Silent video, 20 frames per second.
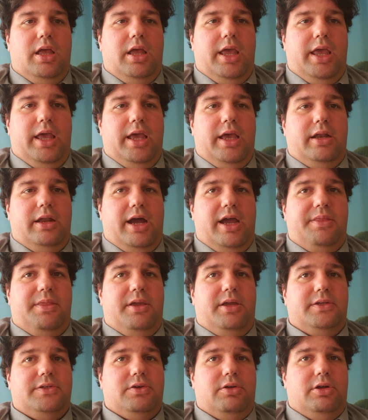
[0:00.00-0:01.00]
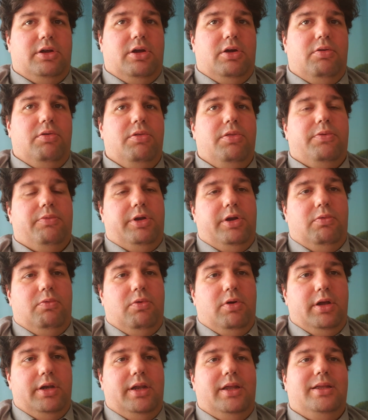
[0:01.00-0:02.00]
and I think it's going to go 3 to
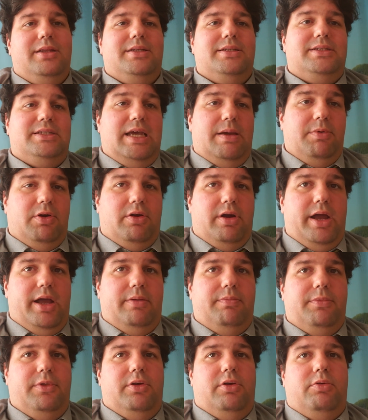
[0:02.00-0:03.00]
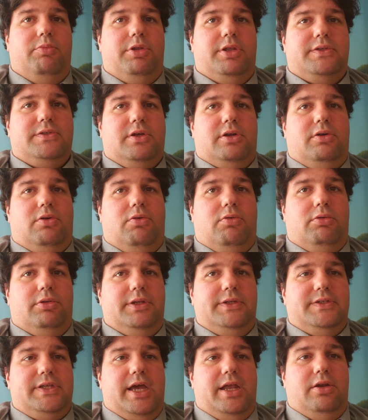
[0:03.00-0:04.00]
1 Democrat. The only one that's going to hold
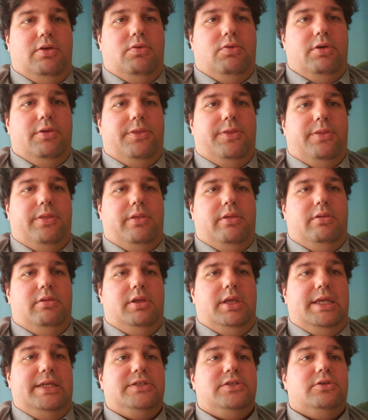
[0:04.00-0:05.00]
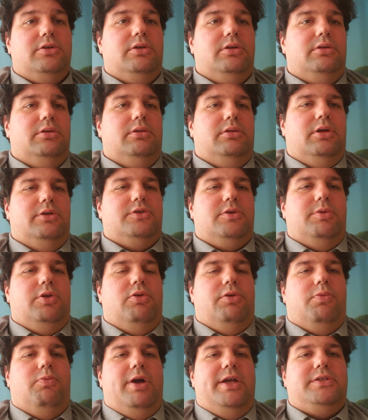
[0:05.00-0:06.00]
is that northeastern, or excuse me,
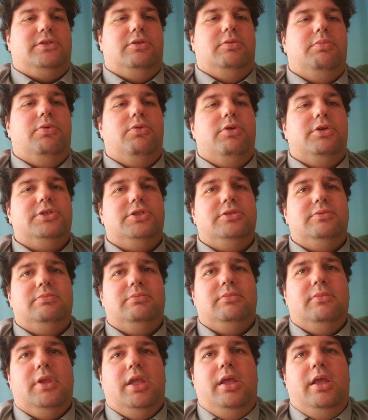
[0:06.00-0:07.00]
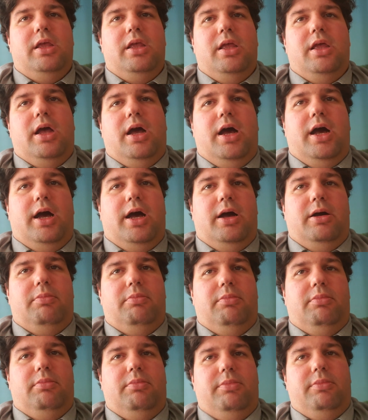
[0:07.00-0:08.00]
northwestern portion.
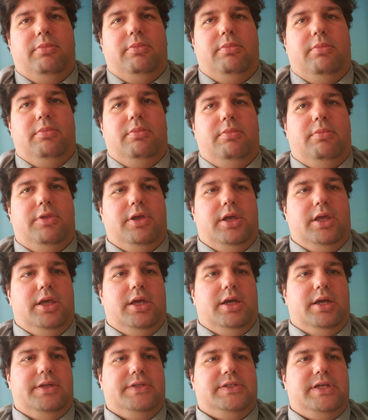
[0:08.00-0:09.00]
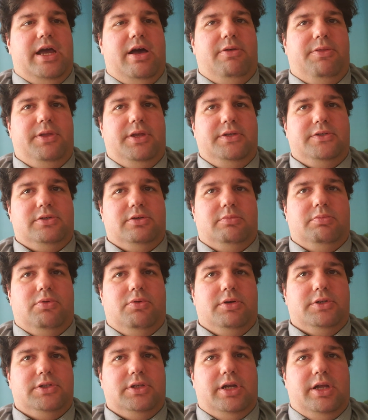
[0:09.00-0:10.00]
Um, the uh, southeastern
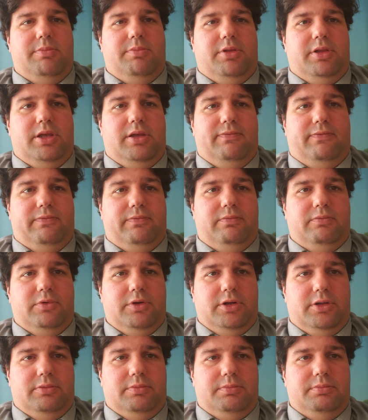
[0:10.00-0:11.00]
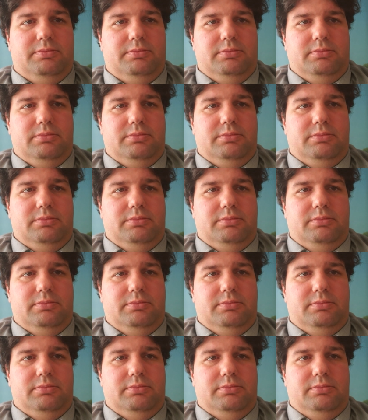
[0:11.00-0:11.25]
portion, I believe, will